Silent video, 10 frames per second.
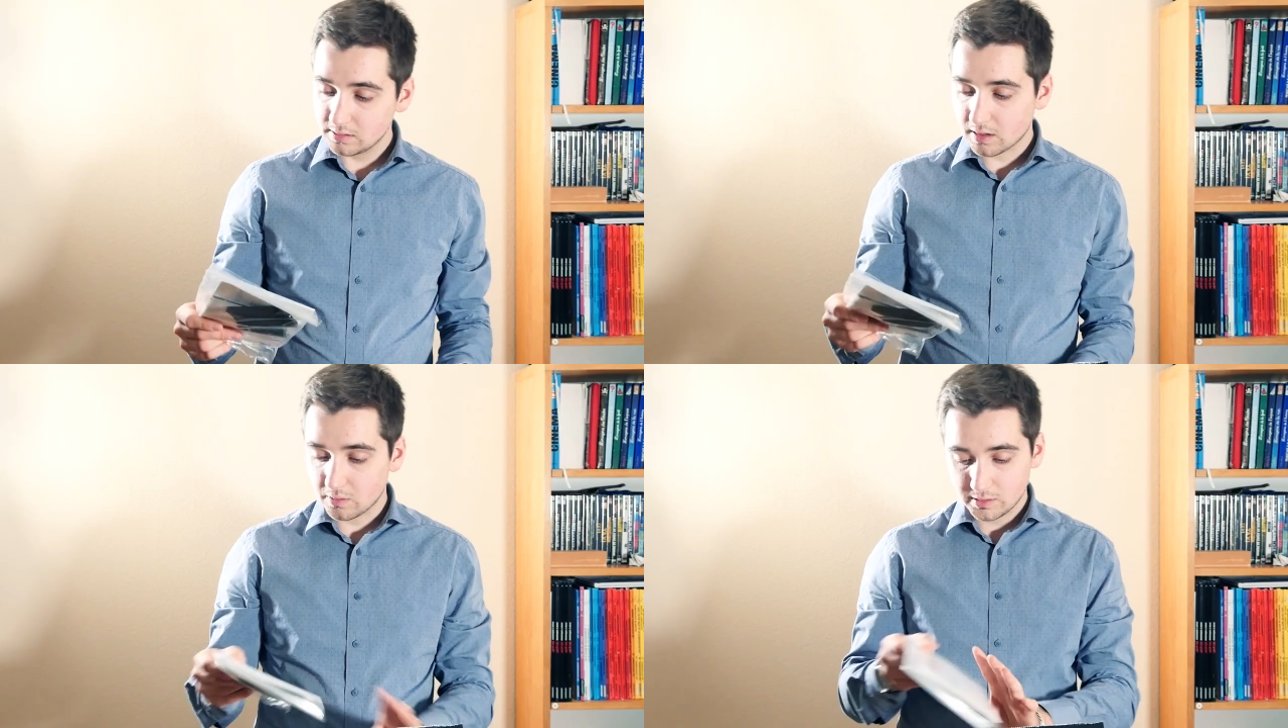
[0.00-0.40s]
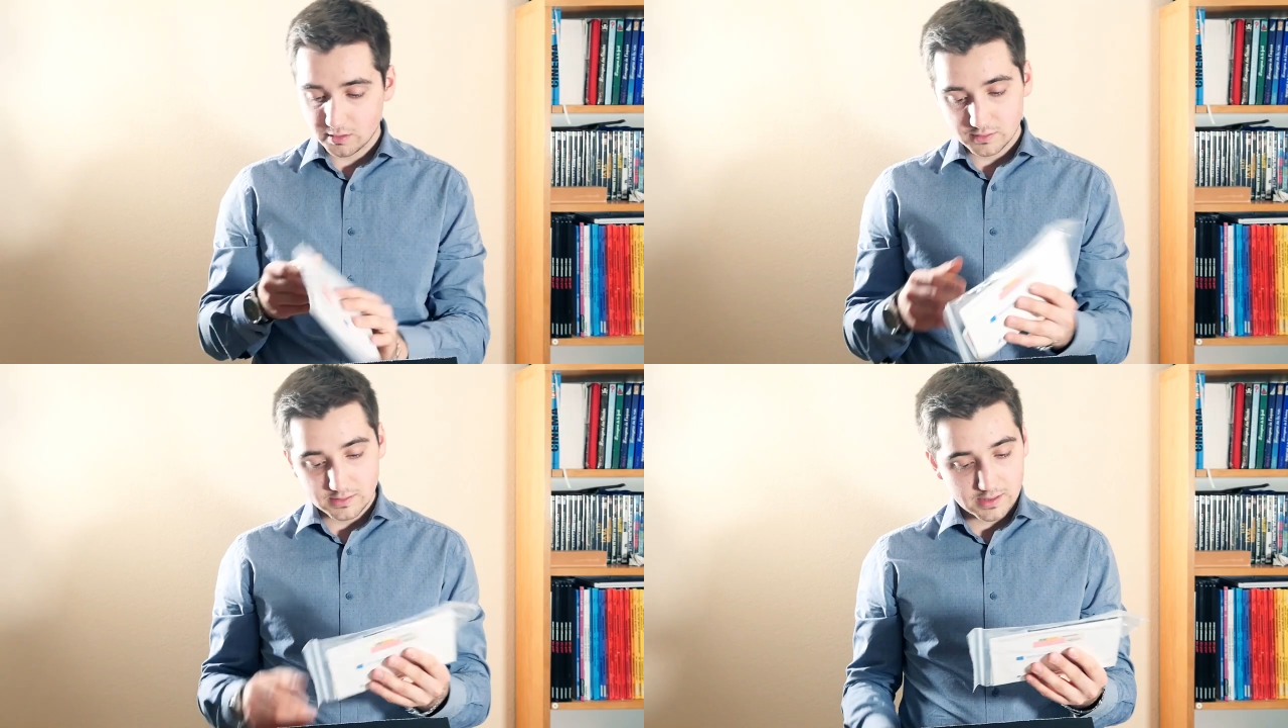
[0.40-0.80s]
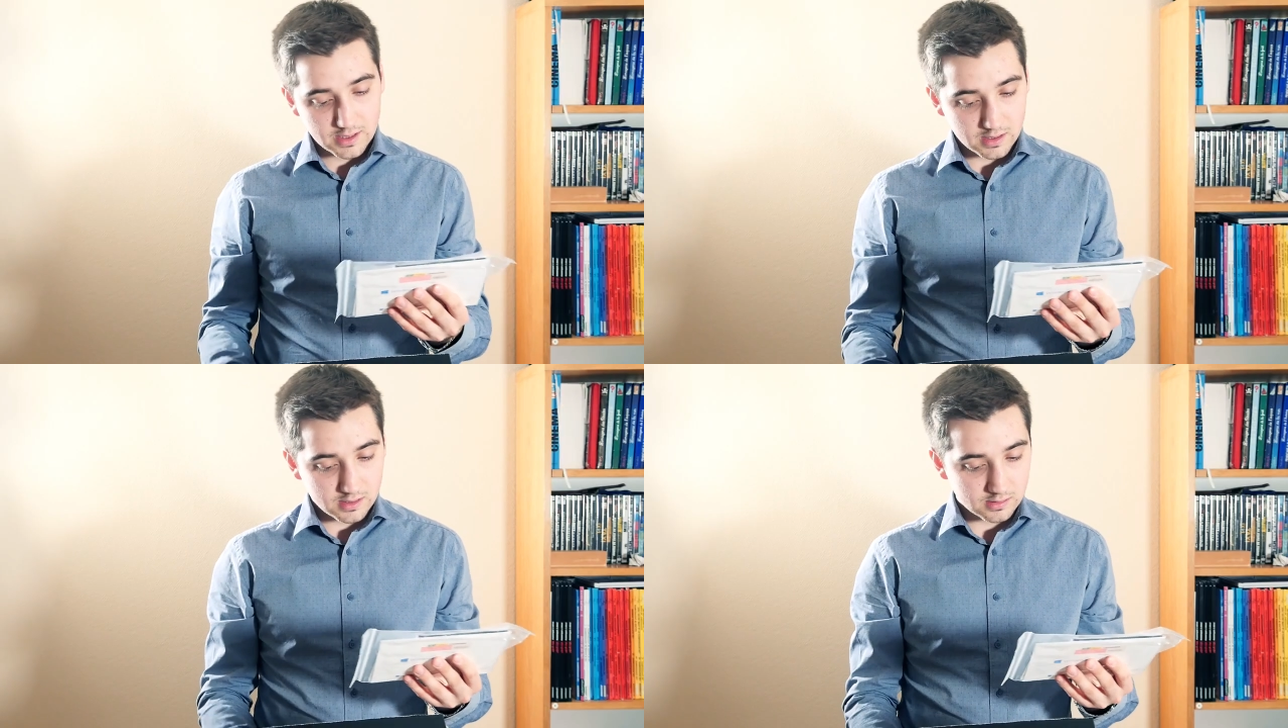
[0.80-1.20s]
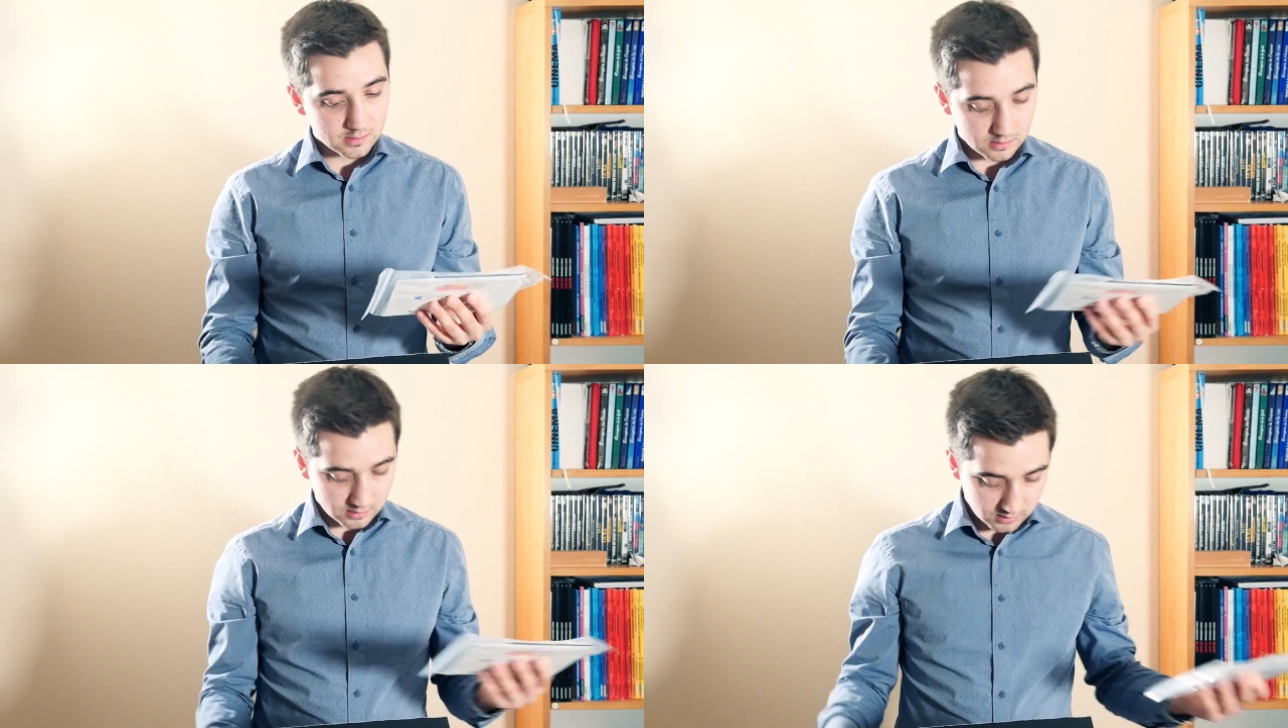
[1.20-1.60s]
PC. Got Windows 10.
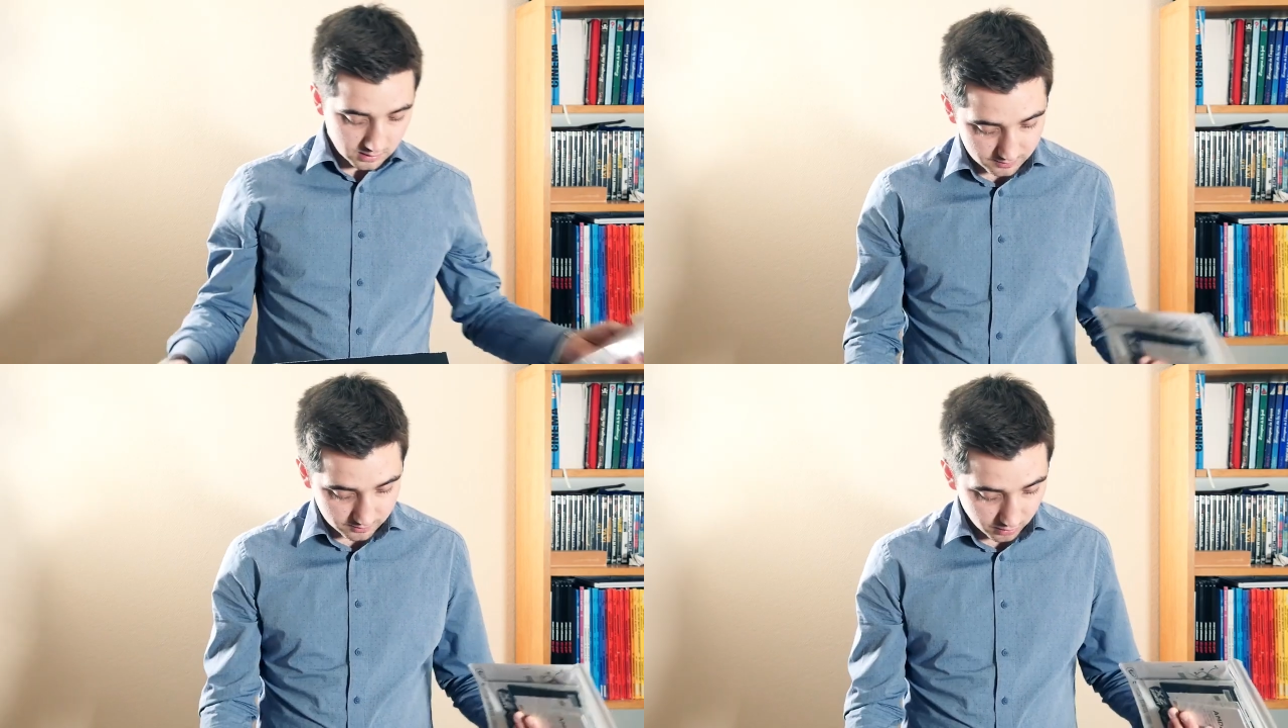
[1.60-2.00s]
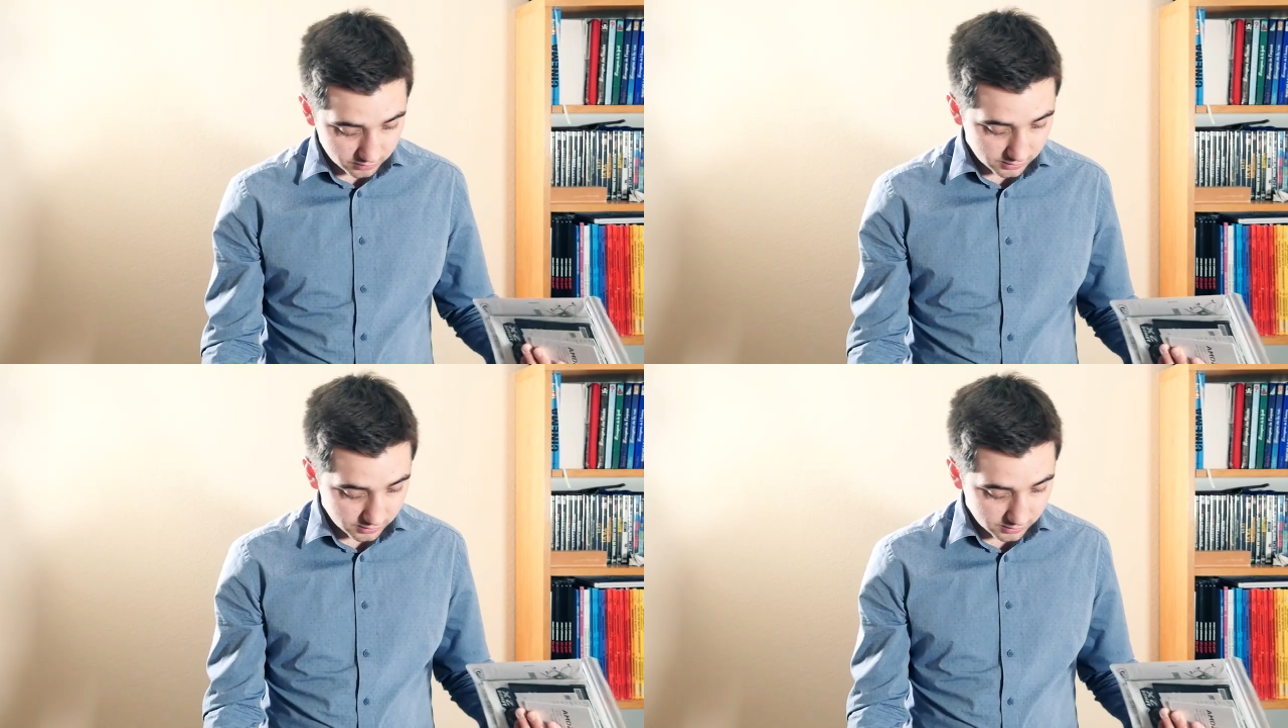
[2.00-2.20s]
More